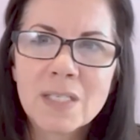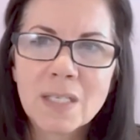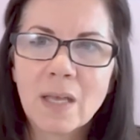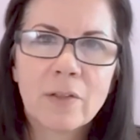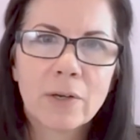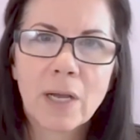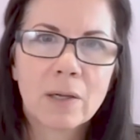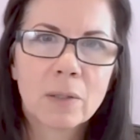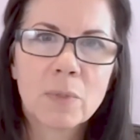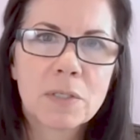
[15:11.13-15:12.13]
together. How
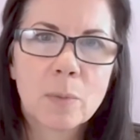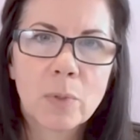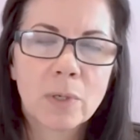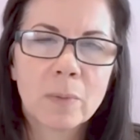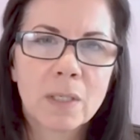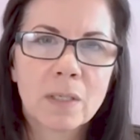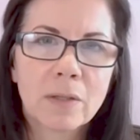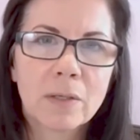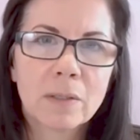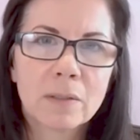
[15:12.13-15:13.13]
can we support one
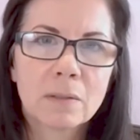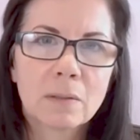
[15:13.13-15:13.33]
another?